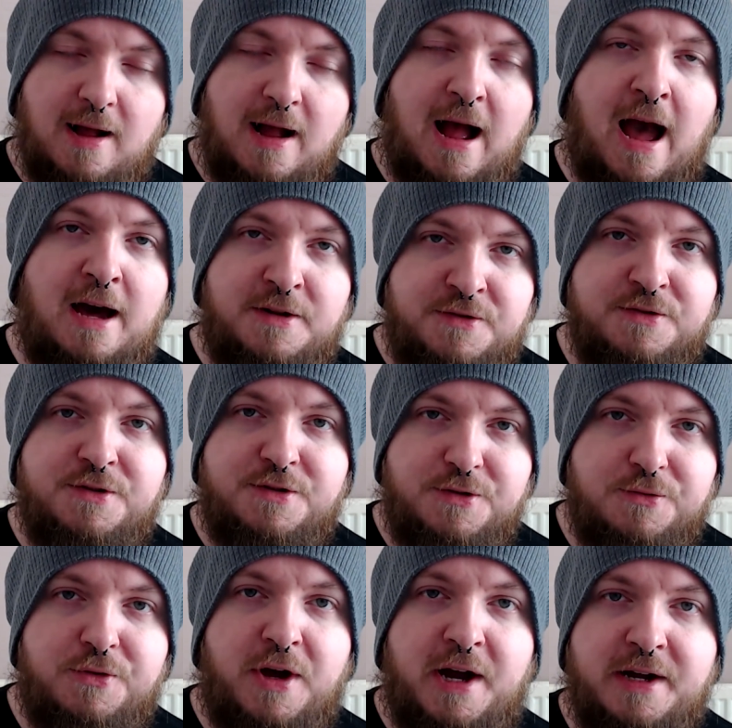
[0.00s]
and do
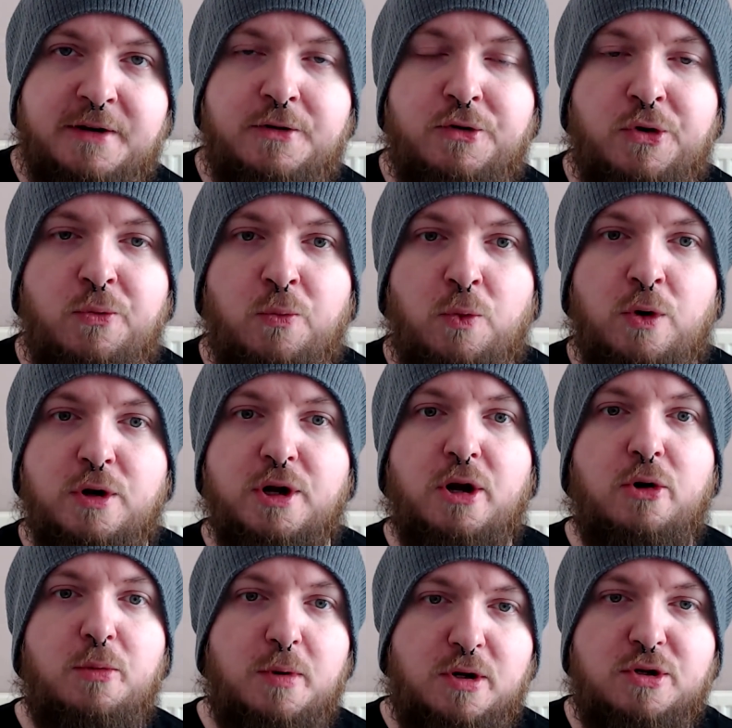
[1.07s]
that all in one
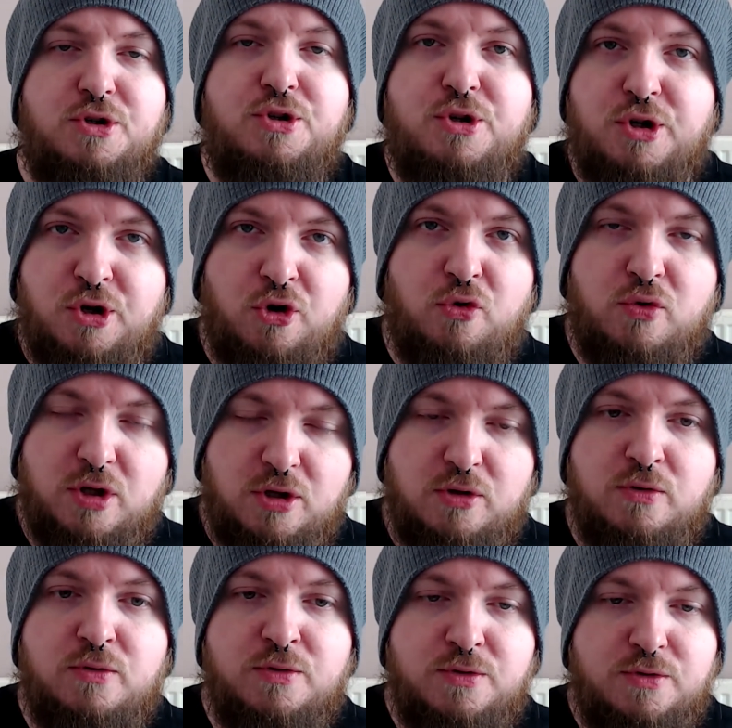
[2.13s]
go, because you can only
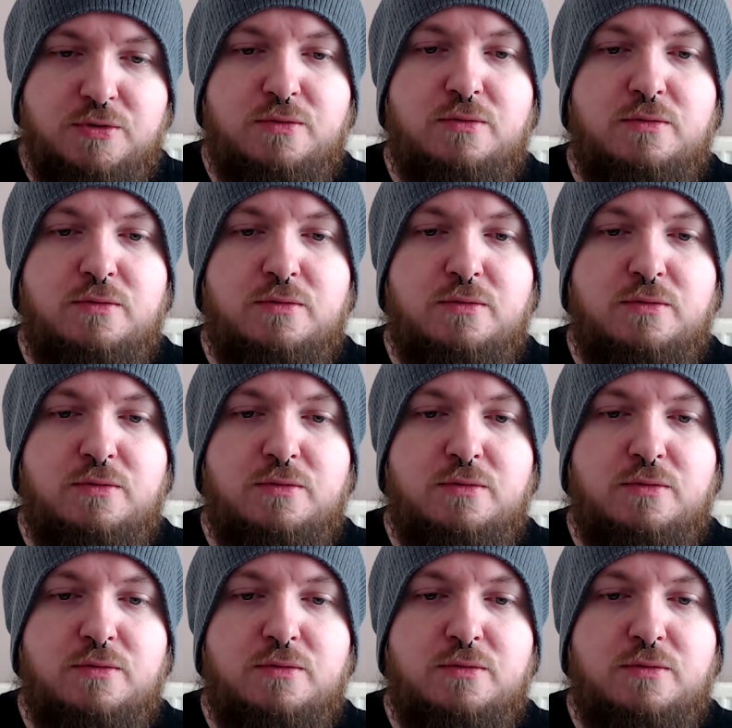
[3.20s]
use,